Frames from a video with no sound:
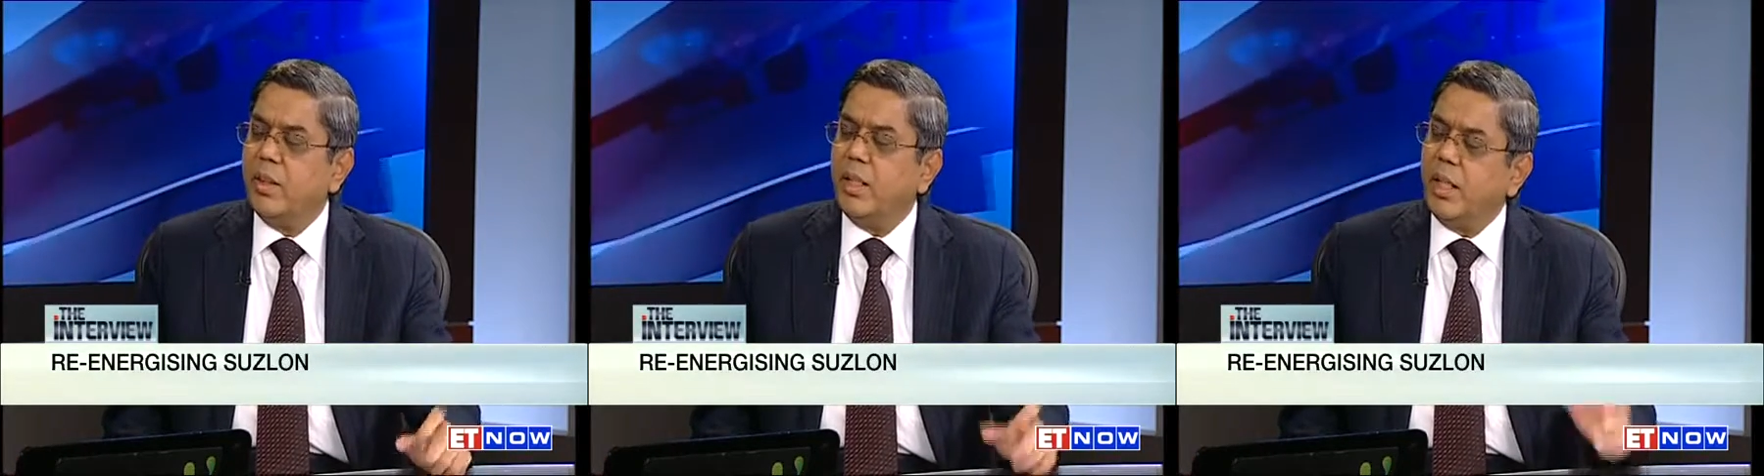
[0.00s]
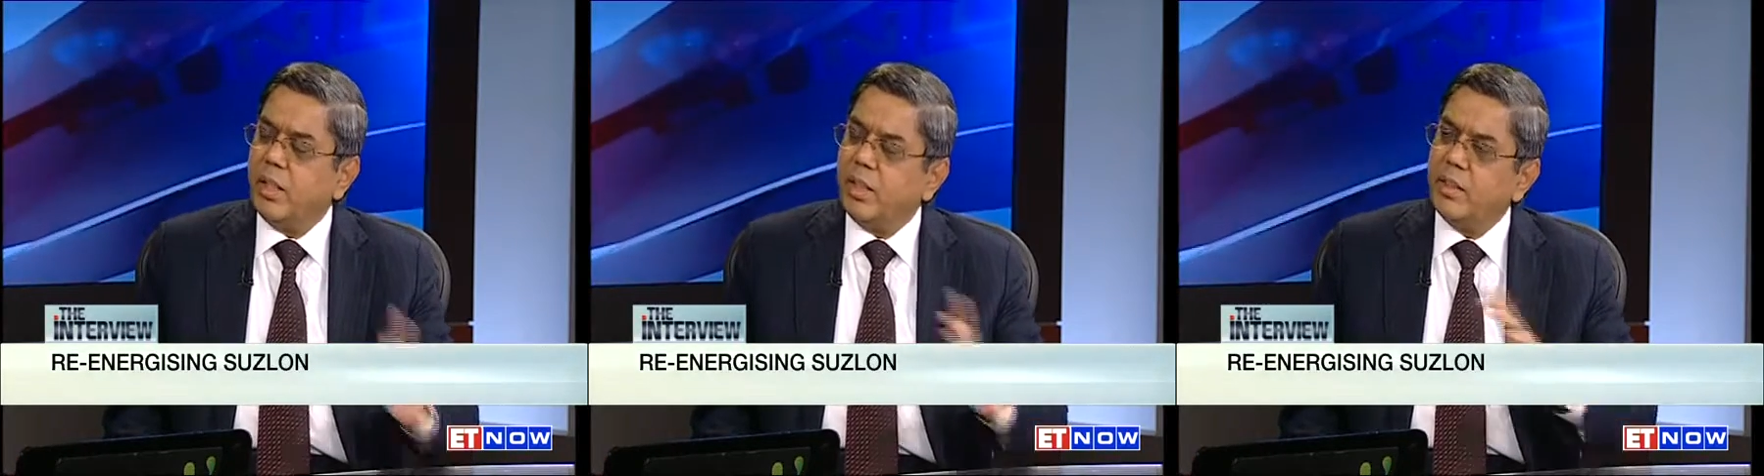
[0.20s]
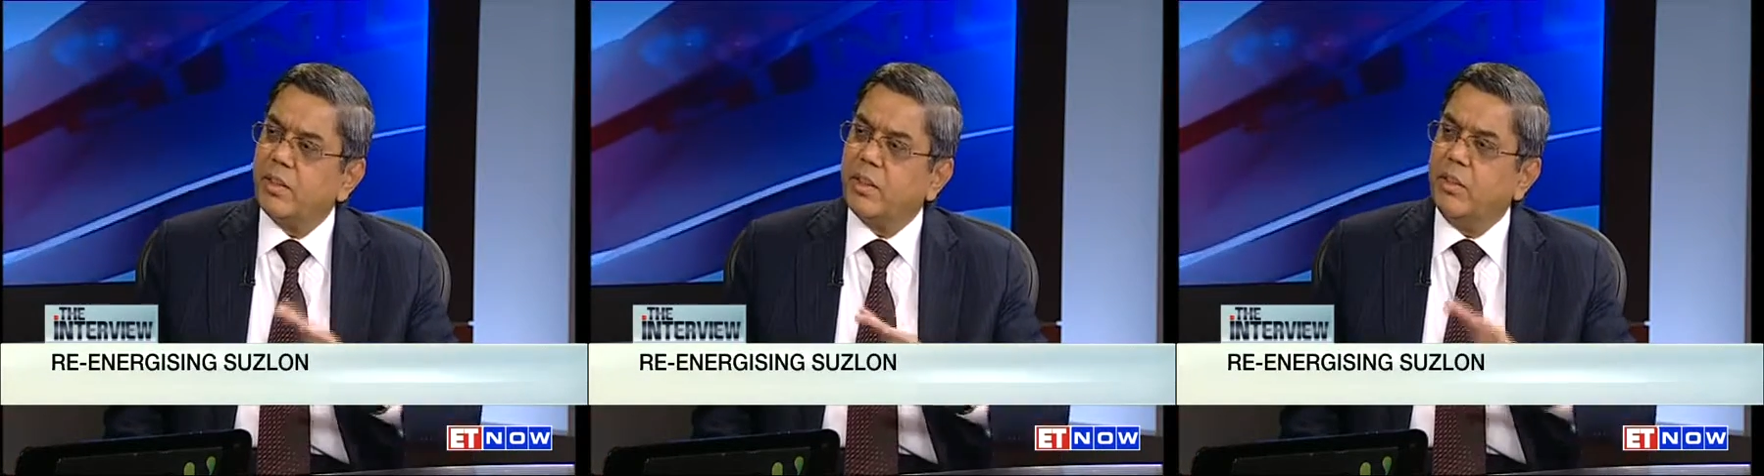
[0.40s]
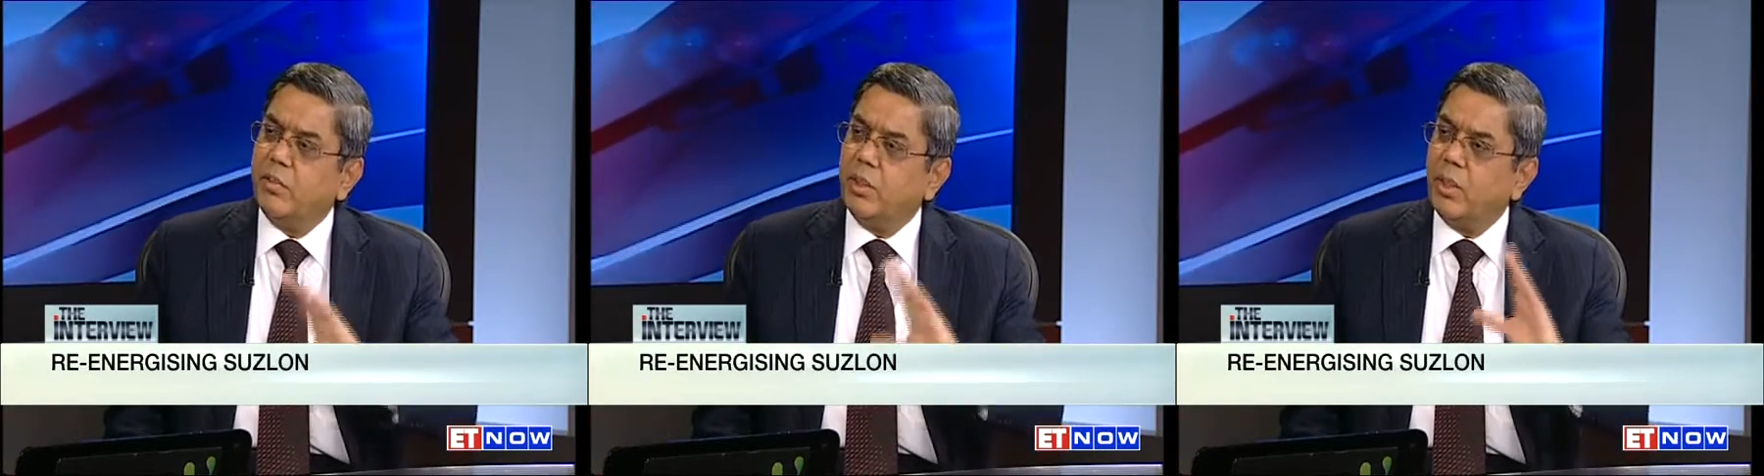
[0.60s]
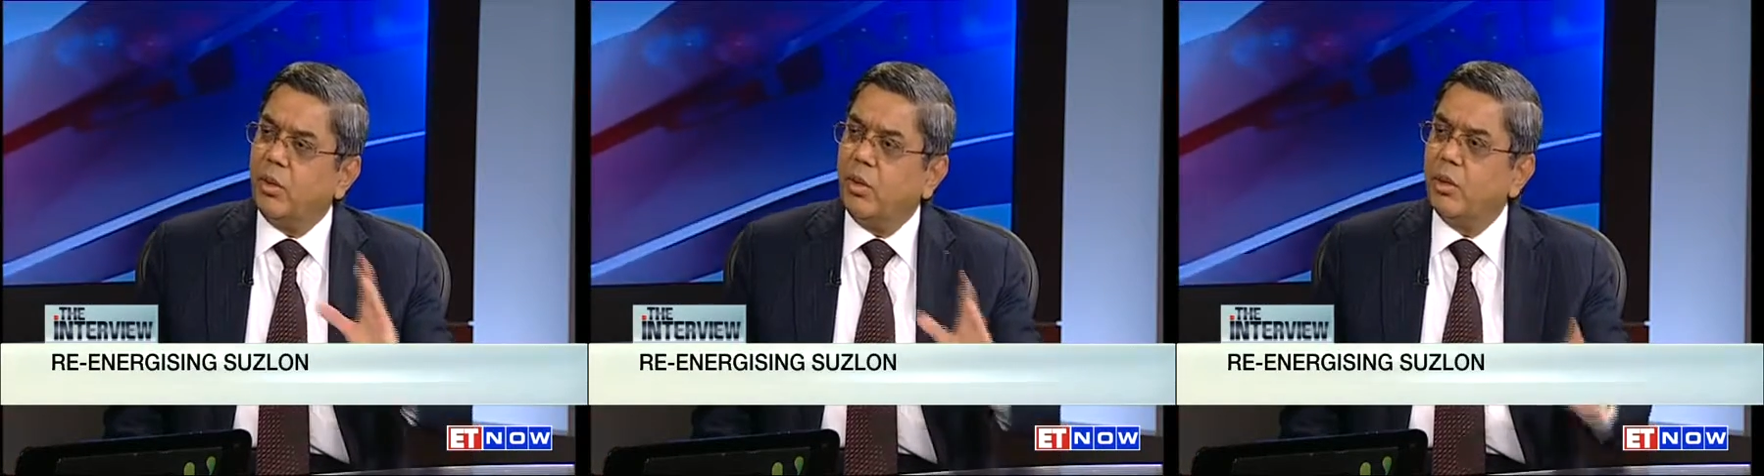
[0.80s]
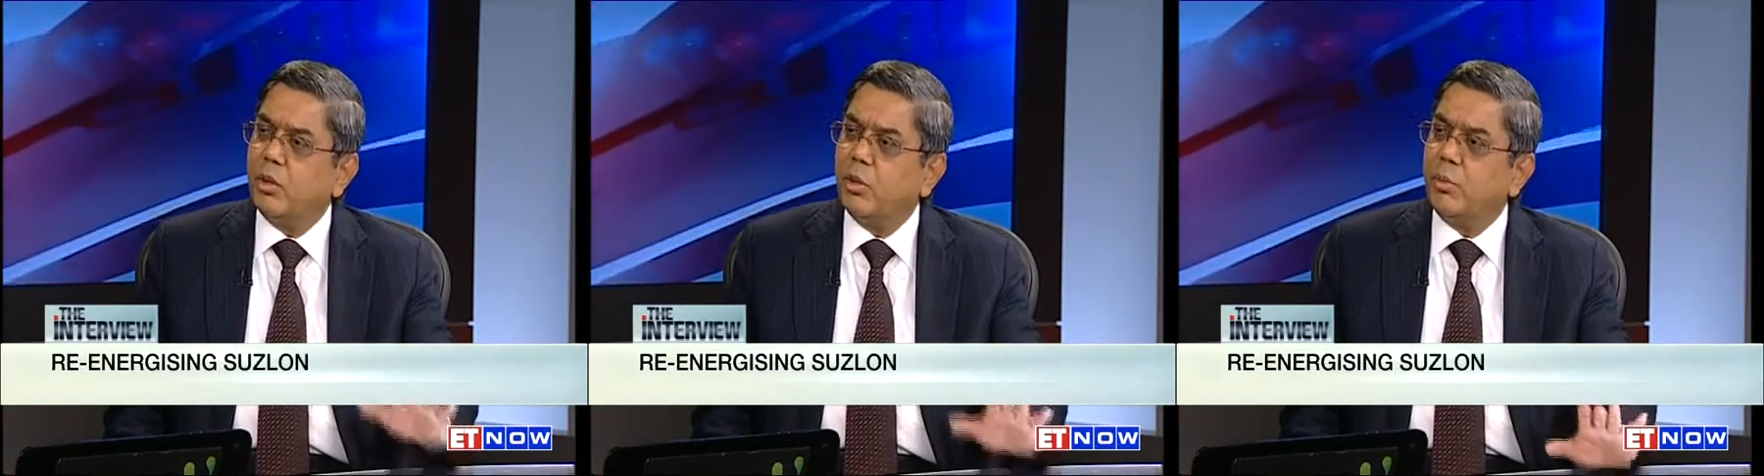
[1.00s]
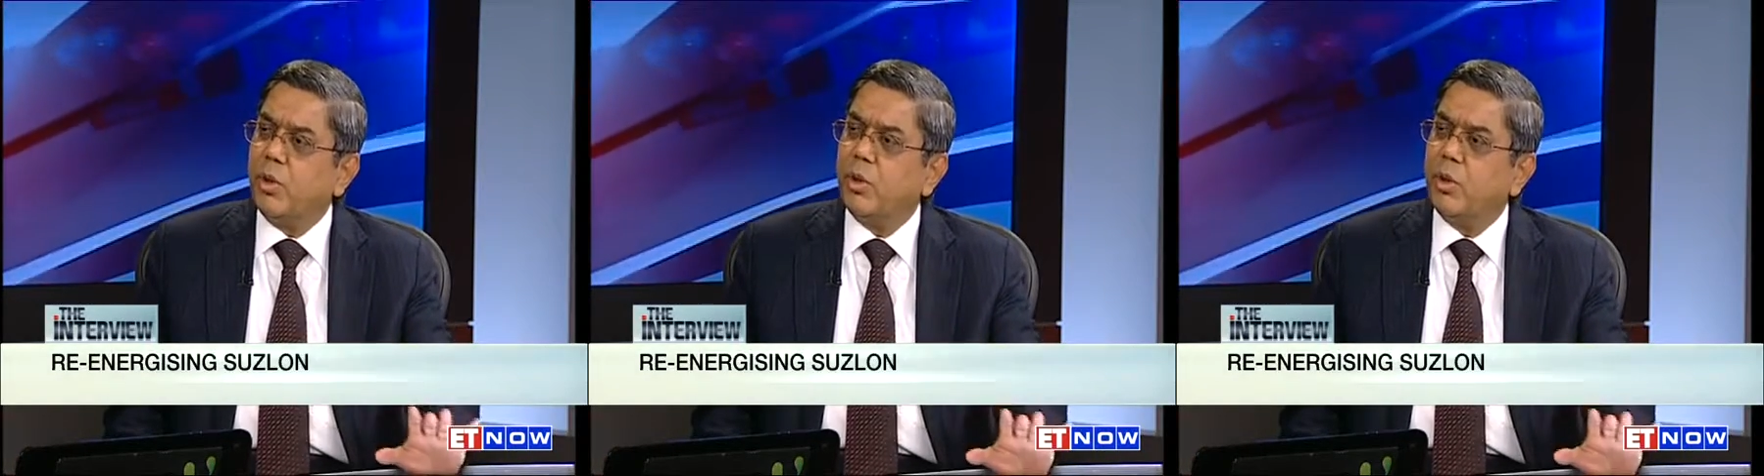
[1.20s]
That has given also